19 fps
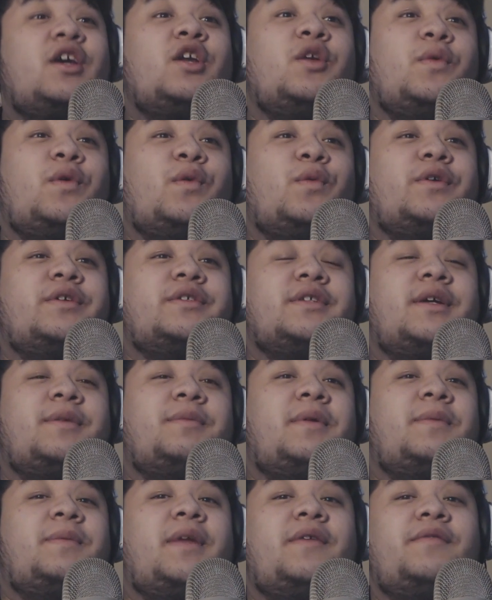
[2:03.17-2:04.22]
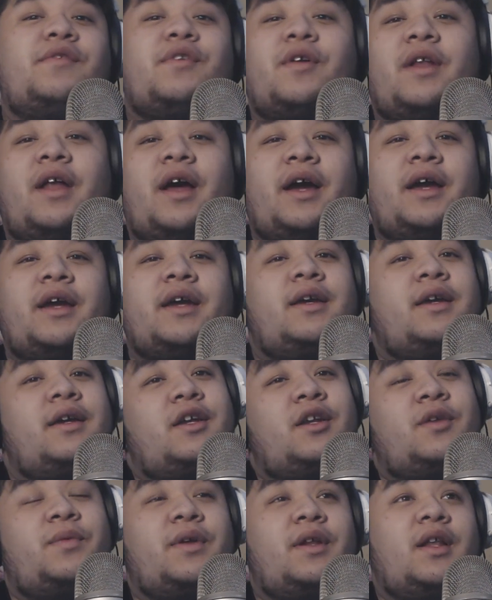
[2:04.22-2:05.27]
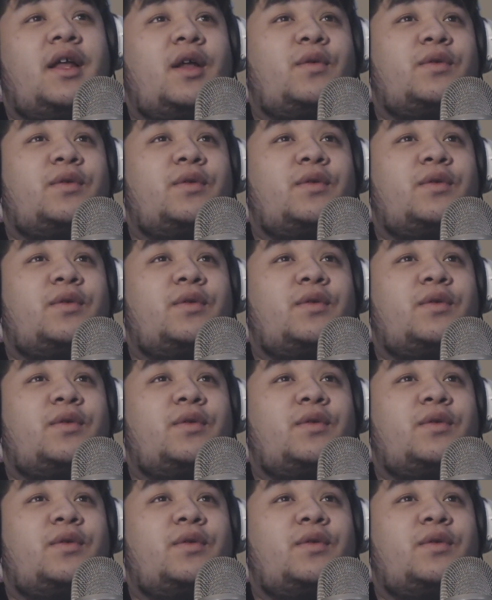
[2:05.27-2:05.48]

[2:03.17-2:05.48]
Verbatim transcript: could have been worse. I'm not even gonna lie. Could have been a lot